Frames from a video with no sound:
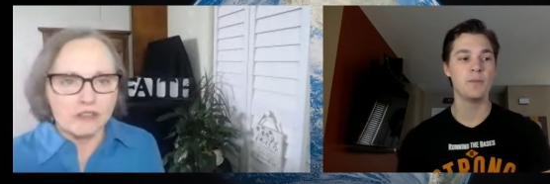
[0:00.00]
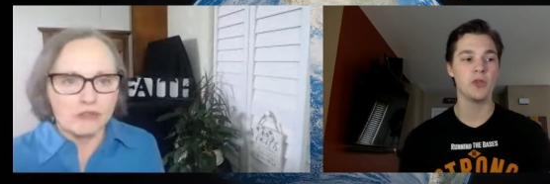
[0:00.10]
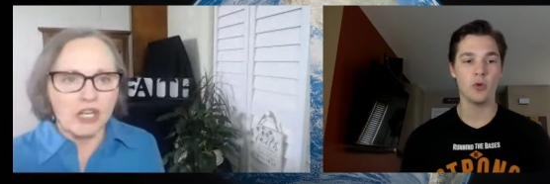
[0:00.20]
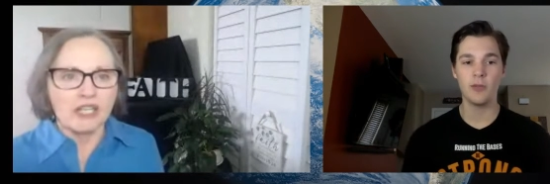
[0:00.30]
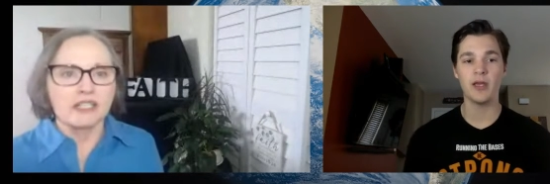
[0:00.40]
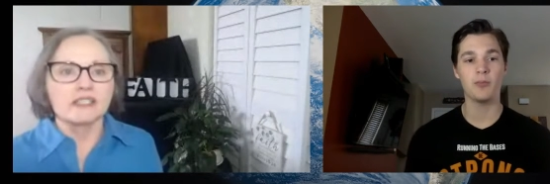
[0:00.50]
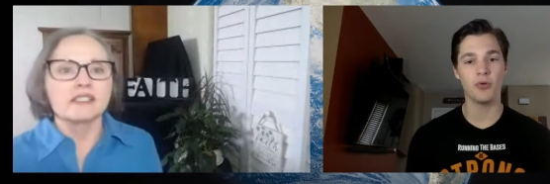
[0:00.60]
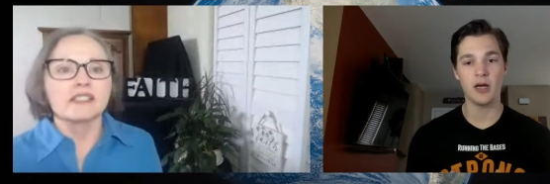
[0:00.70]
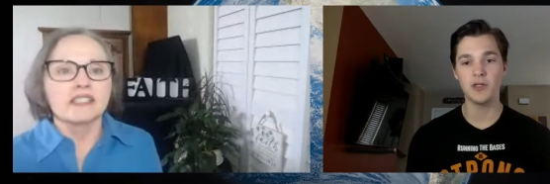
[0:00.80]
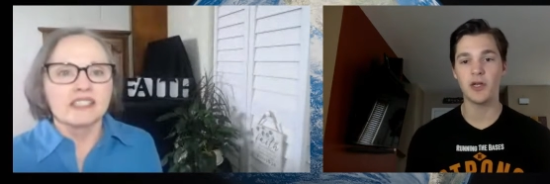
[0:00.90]
Speaker 1: you right. want to make
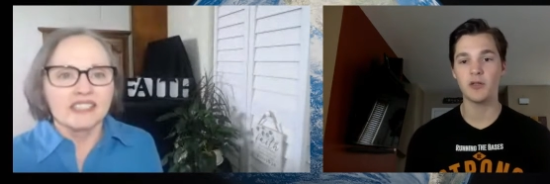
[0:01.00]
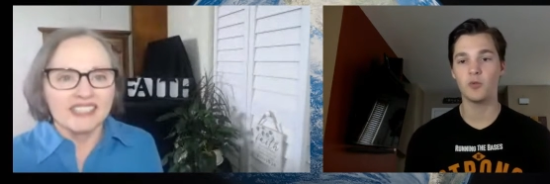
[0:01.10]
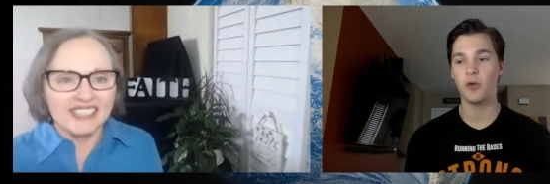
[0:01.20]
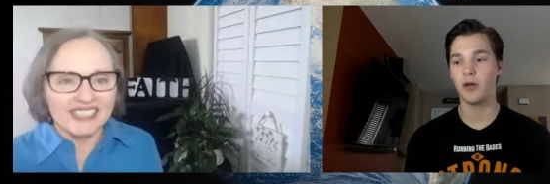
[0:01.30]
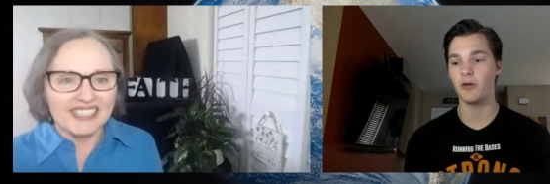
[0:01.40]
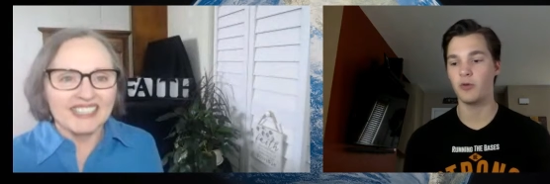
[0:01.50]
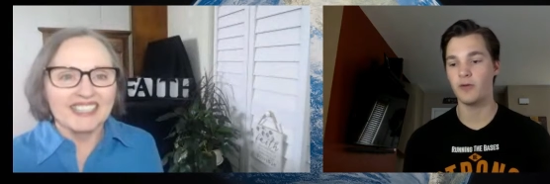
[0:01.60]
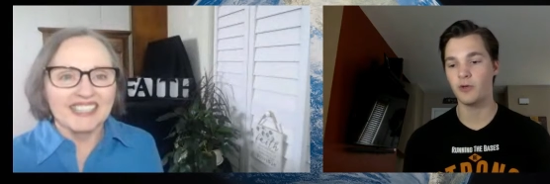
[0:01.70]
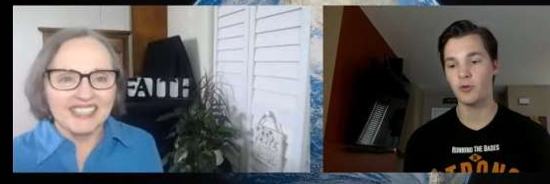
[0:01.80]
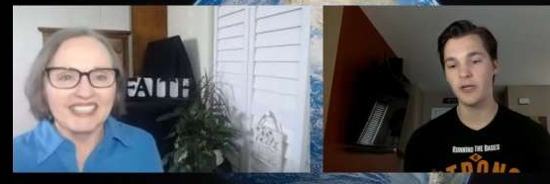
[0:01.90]
a project where you
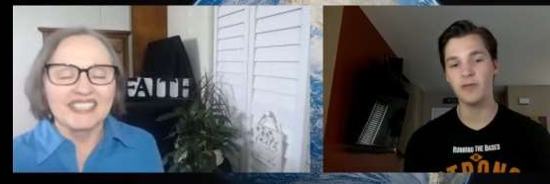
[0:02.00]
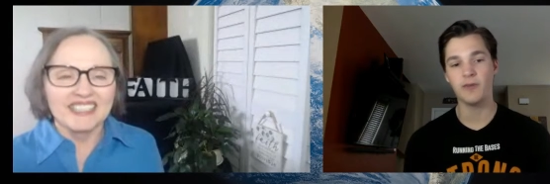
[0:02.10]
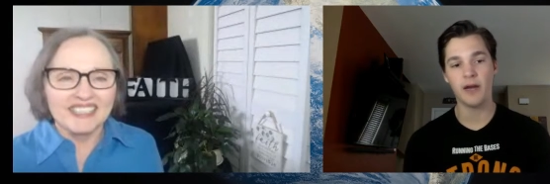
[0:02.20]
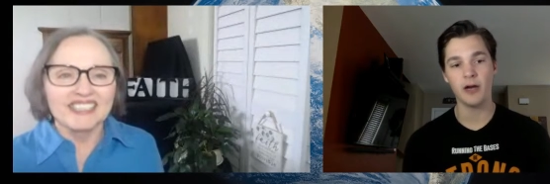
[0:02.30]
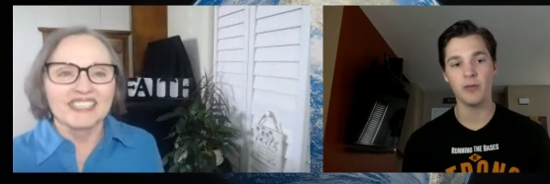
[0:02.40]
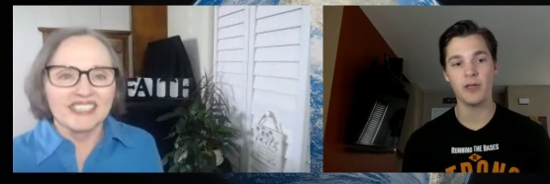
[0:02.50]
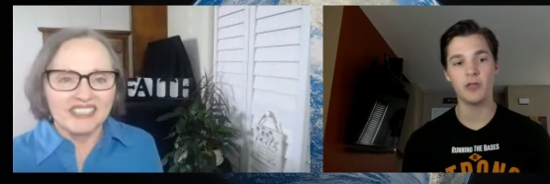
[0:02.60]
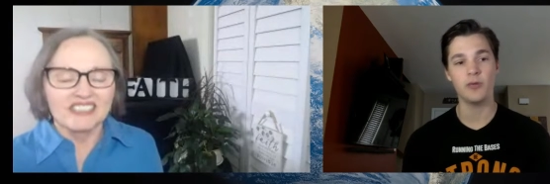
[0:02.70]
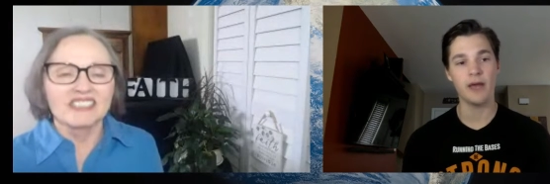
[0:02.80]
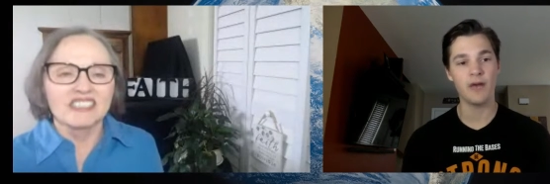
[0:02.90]
have a great environment
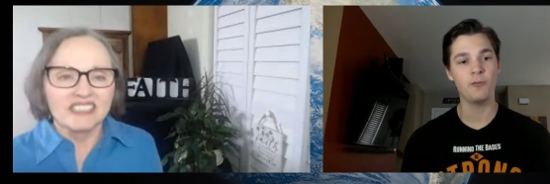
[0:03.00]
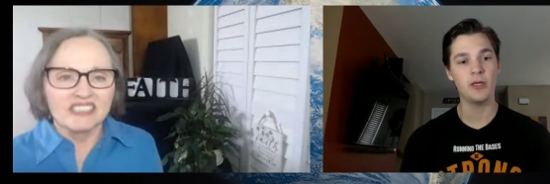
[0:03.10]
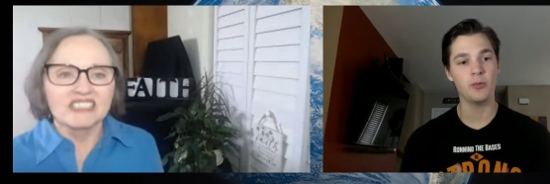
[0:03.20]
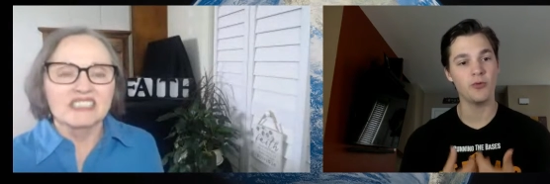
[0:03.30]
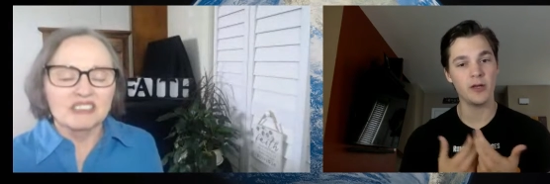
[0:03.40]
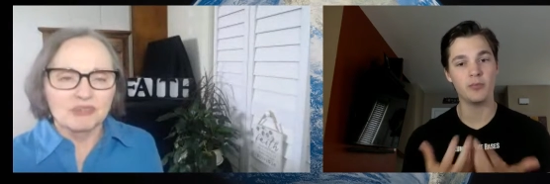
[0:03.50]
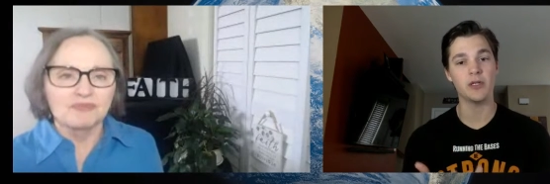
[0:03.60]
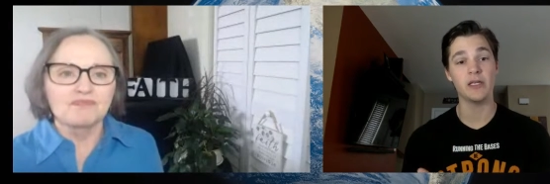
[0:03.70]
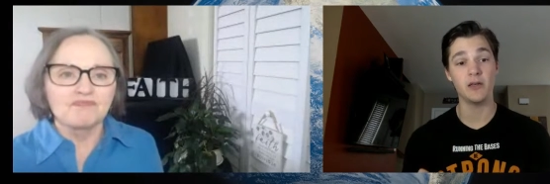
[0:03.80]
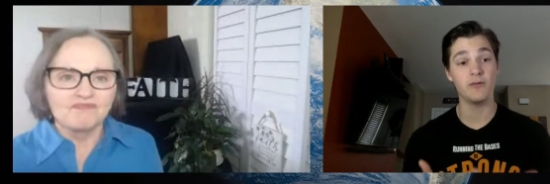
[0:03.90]
and you have people that
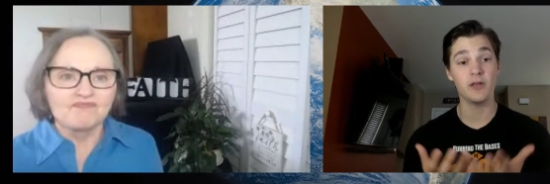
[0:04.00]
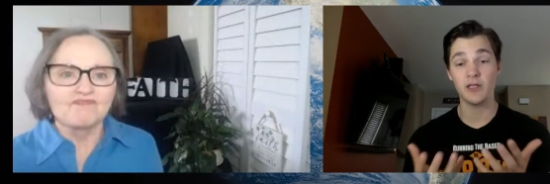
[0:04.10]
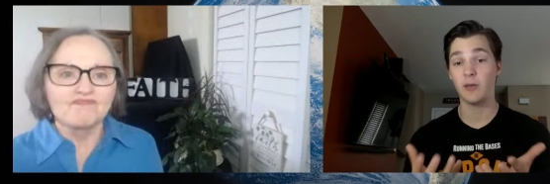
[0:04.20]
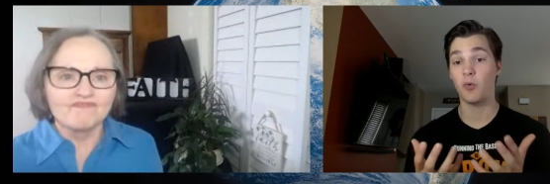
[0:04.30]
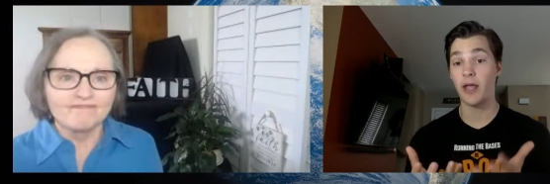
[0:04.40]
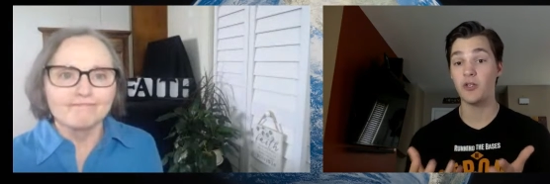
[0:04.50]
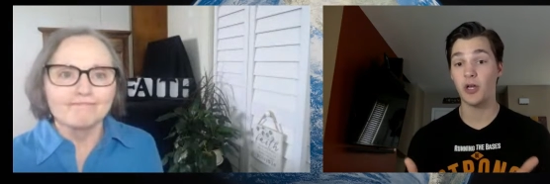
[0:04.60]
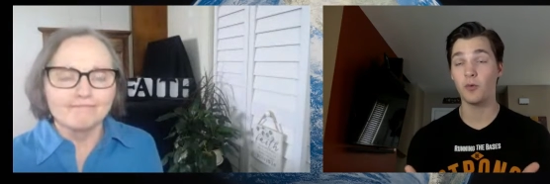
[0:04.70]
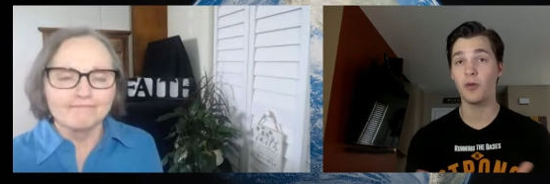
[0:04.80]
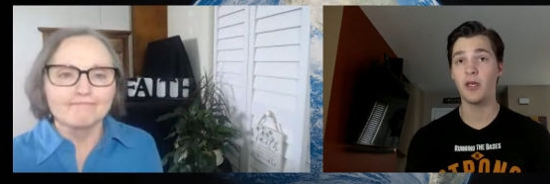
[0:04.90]
believe the same way
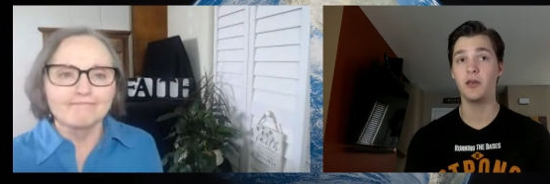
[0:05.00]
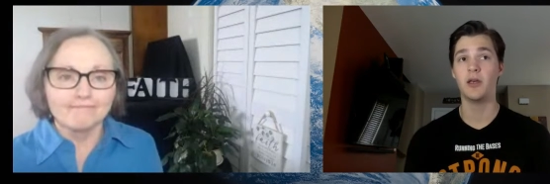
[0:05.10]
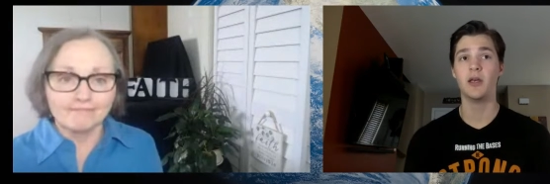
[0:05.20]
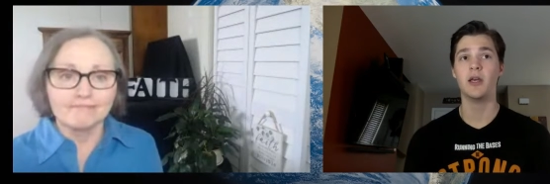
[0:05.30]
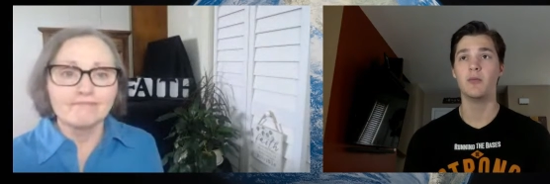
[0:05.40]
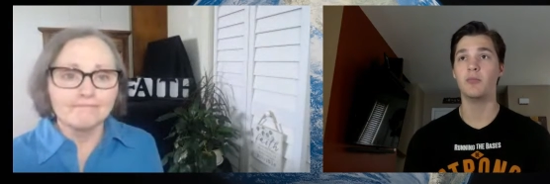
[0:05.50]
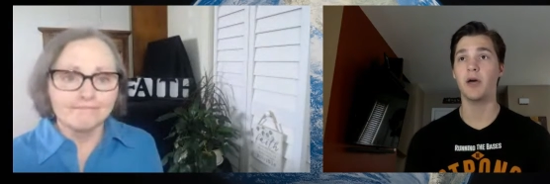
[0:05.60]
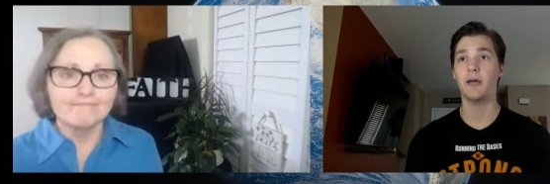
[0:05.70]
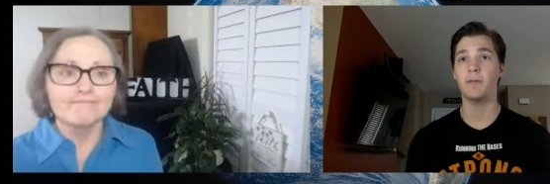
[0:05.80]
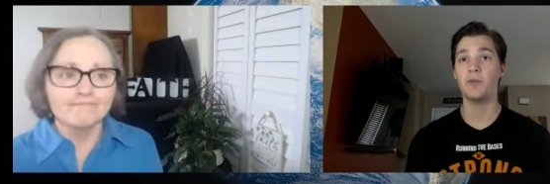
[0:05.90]
generally. Mm -hmm.
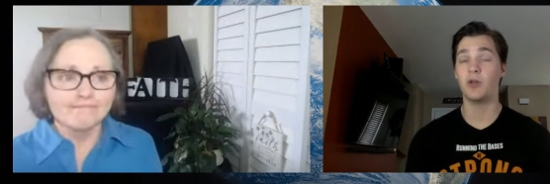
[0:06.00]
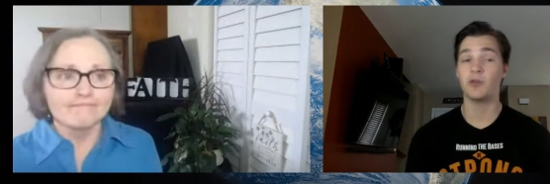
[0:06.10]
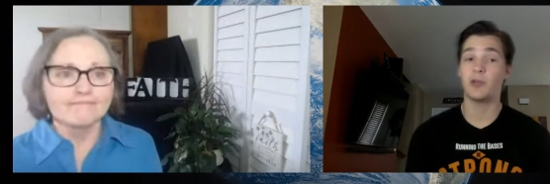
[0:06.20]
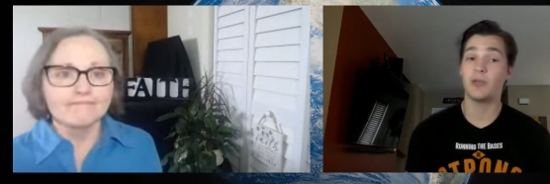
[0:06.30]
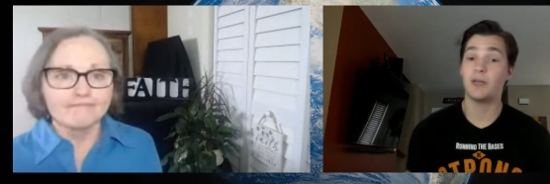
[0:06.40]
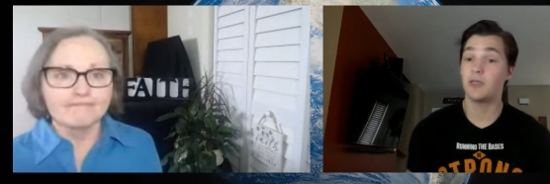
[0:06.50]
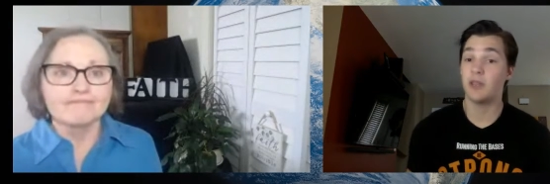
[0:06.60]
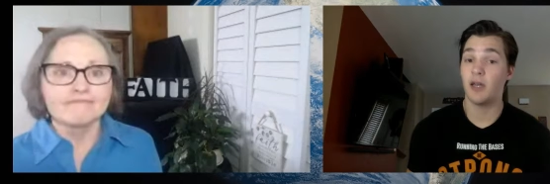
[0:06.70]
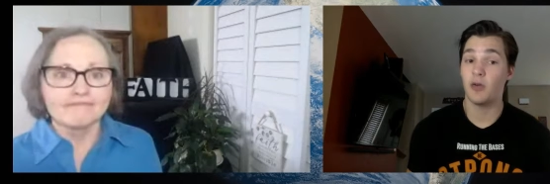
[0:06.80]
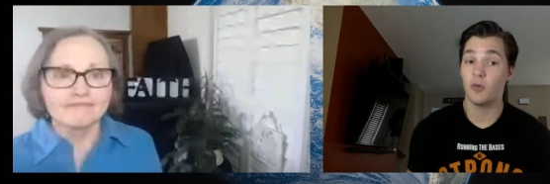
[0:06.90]
but, you know, sometimes
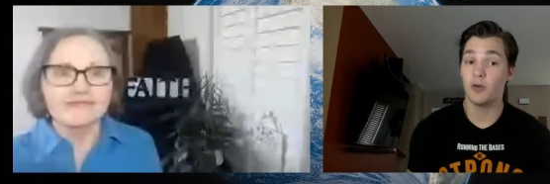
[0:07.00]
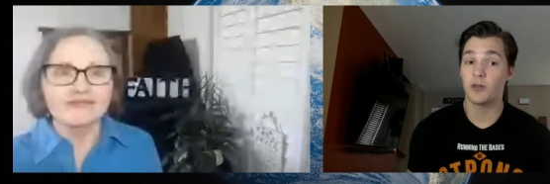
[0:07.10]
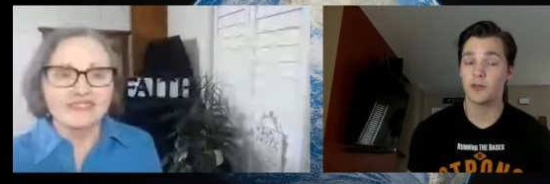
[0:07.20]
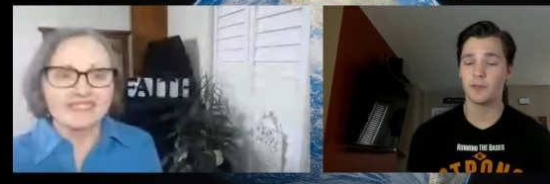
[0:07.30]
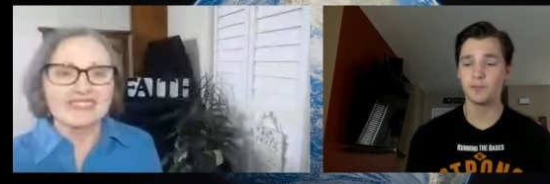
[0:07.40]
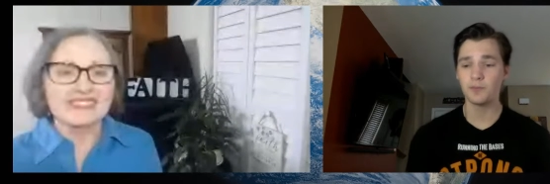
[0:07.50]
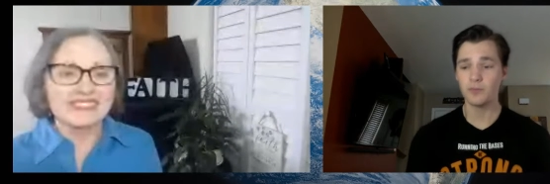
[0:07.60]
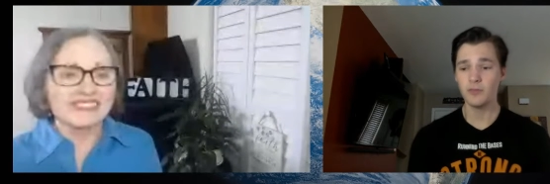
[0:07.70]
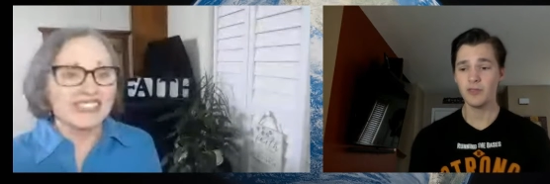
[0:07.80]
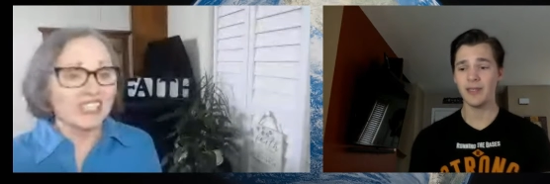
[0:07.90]
that's not how it works.
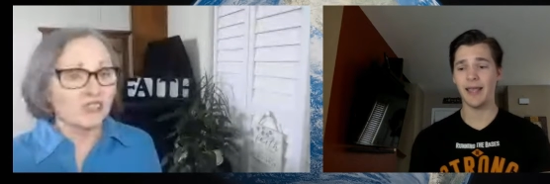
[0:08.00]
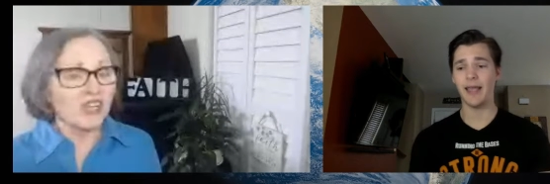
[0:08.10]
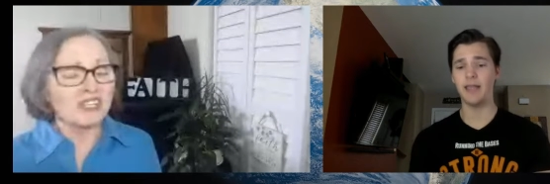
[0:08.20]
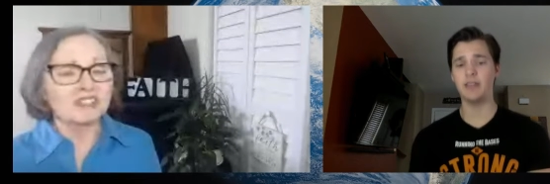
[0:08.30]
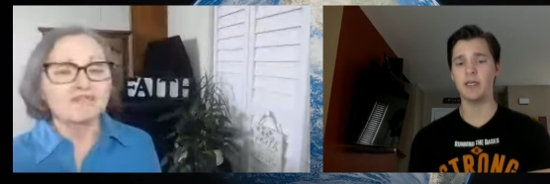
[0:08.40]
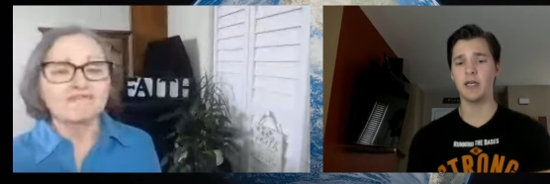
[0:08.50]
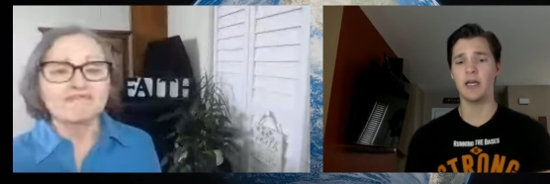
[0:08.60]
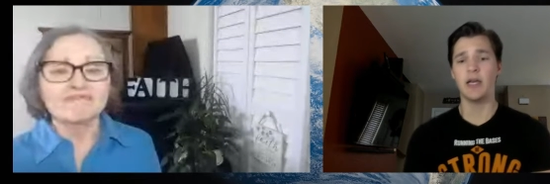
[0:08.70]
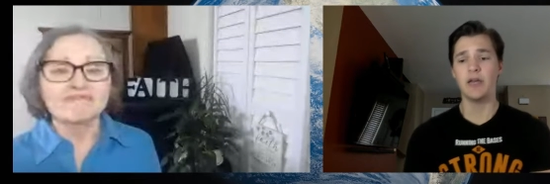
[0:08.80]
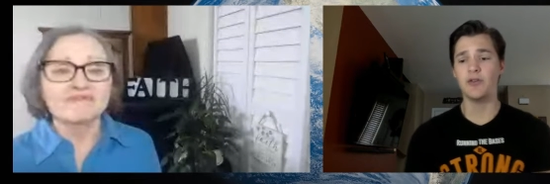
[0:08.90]
That's and right.
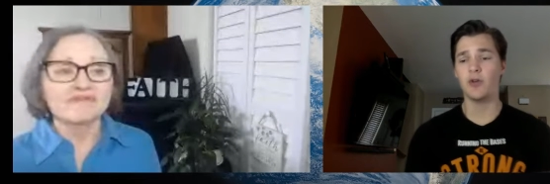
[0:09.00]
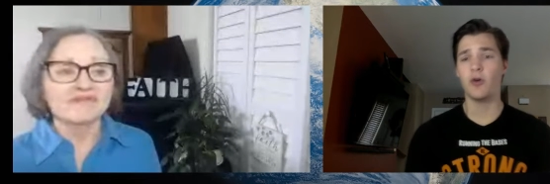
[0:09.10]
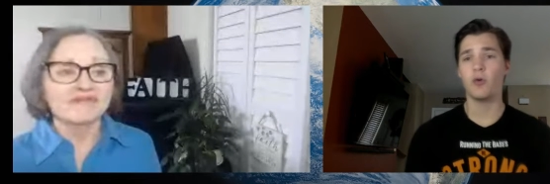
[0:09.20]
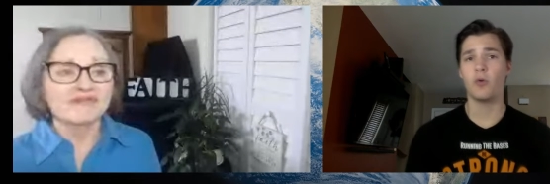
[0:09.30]
So